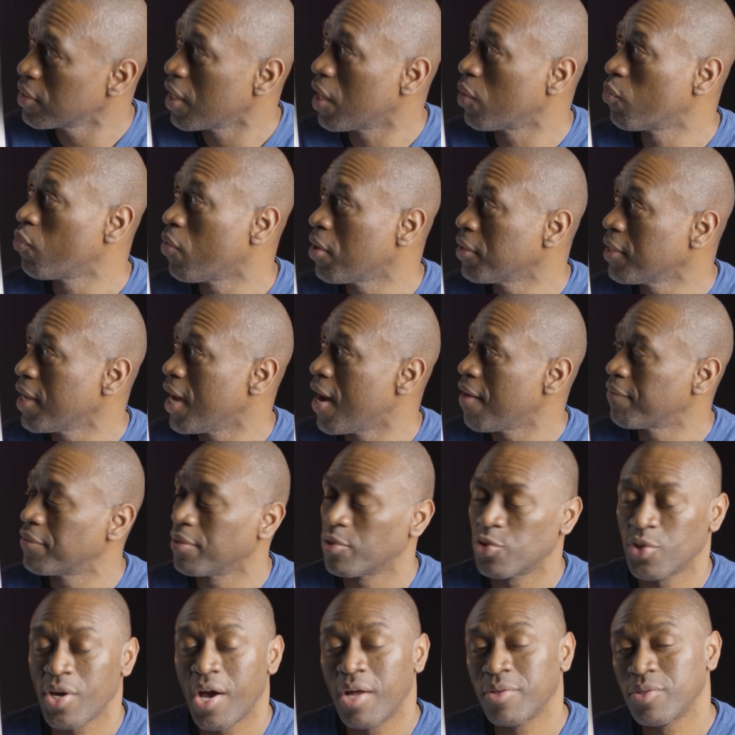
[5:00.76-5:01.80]
and one after
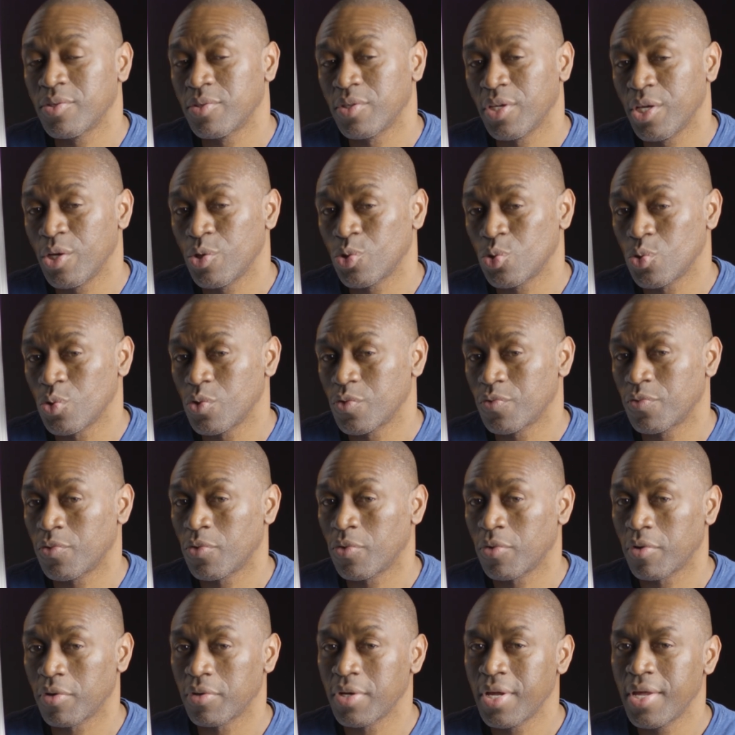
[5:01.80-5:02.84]
challenges and issues
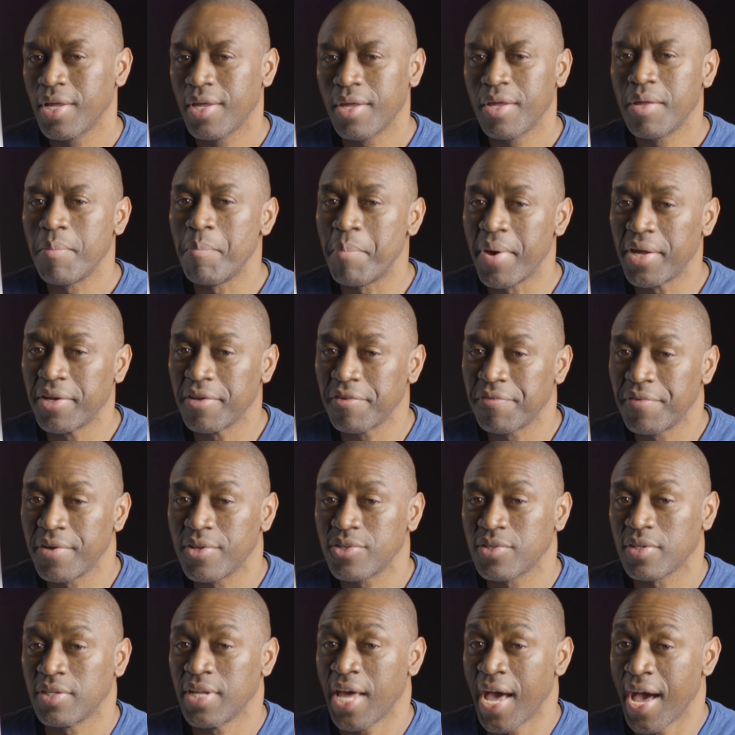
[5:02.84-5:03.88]
for benefits and